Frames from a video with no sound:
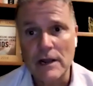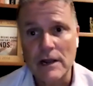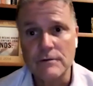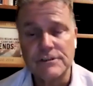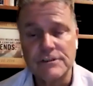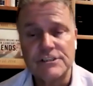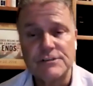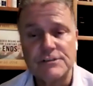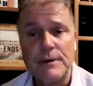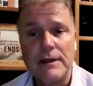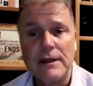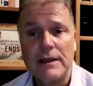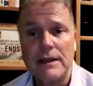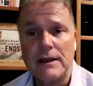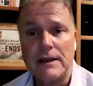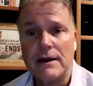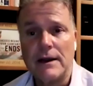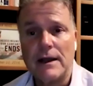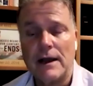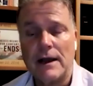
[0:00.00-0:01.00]
I was
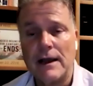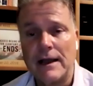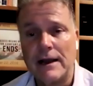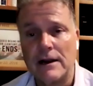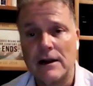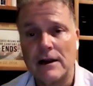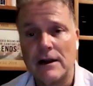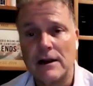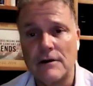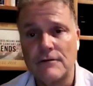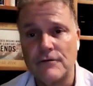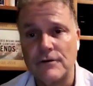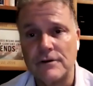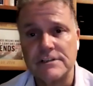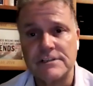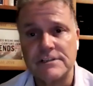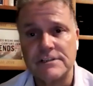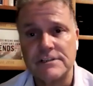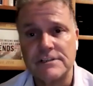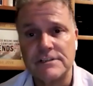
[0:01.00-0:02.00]
speaking at a
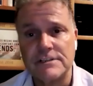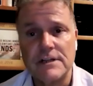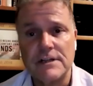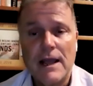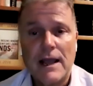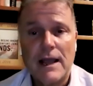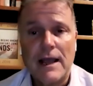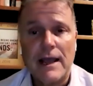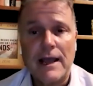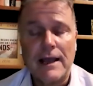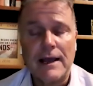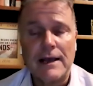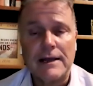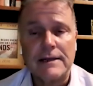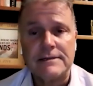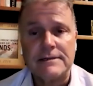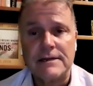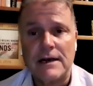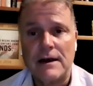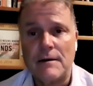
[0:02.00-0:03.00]
conference.
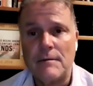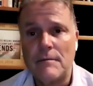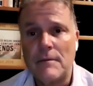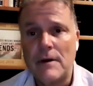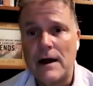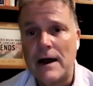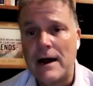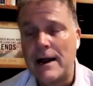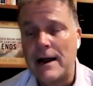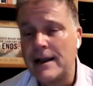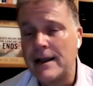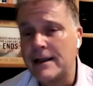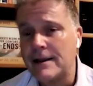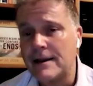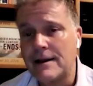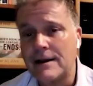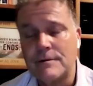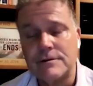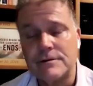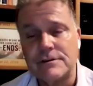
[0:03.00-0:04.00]
And
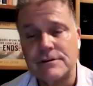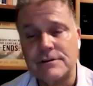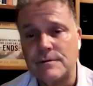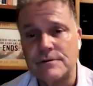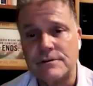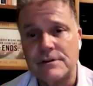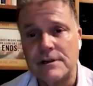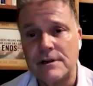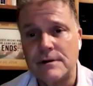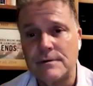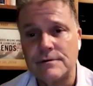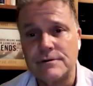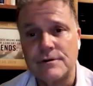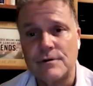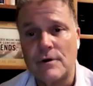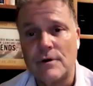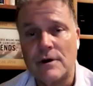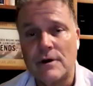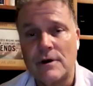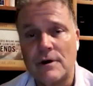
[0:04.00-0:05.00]
it
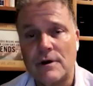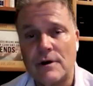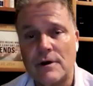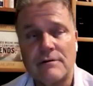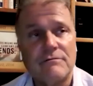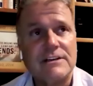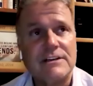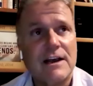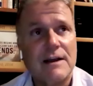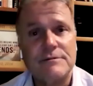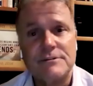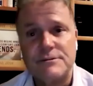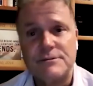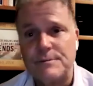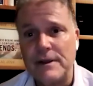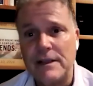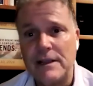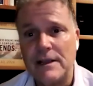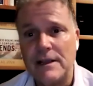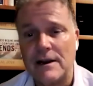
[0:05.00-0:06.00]
was a great time
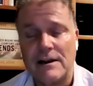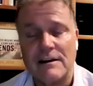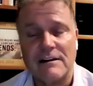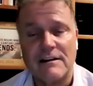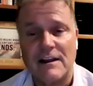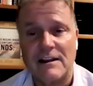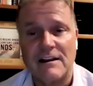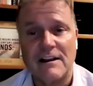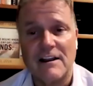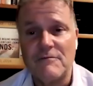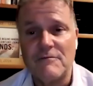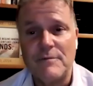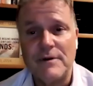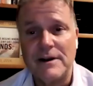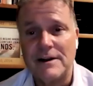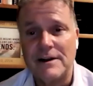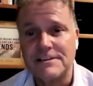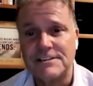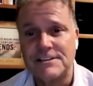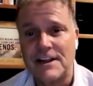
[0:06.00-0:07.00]
speaking. I love
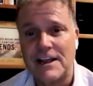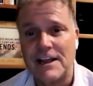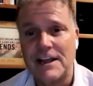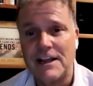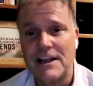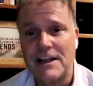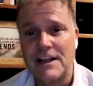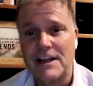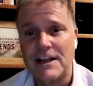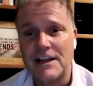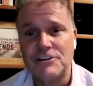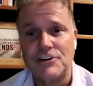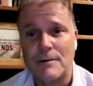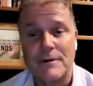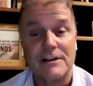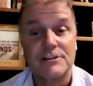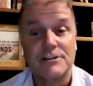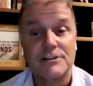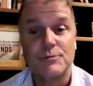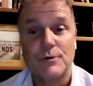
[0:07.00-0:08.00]
being on stage.
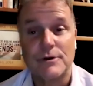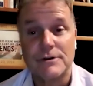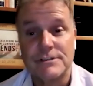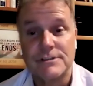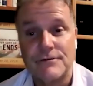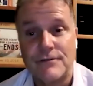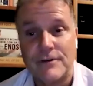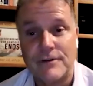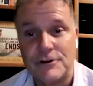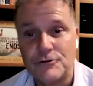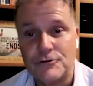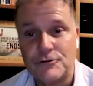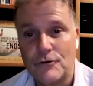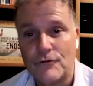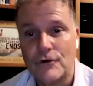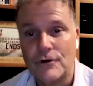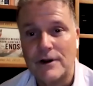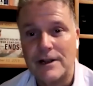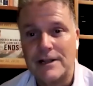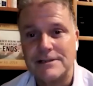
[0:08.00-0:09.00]
I'm an expressive
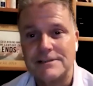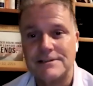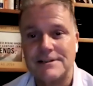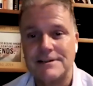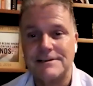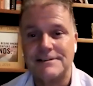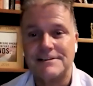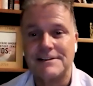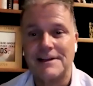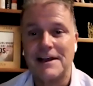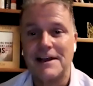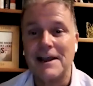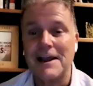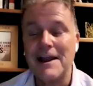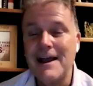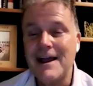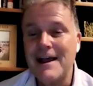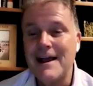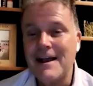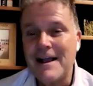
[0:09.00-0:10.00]
introvert, as they
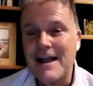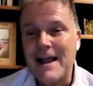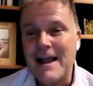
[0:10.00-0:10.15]
say.